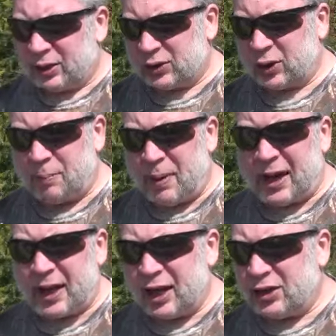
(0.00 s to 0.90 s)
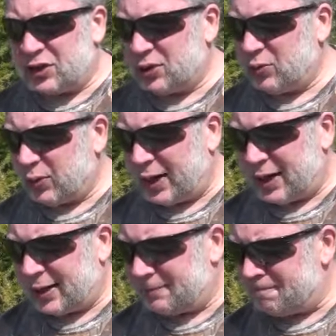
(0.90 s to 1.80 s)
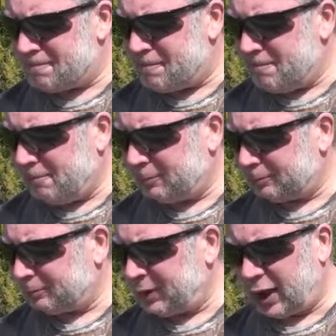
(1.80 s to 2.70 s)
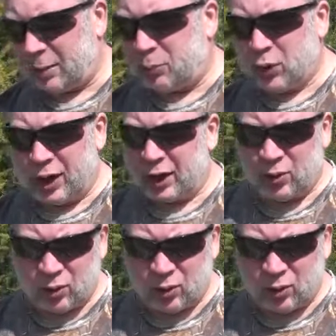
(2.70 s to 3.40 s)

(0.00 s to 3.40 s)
sort of bake it into like a pudding,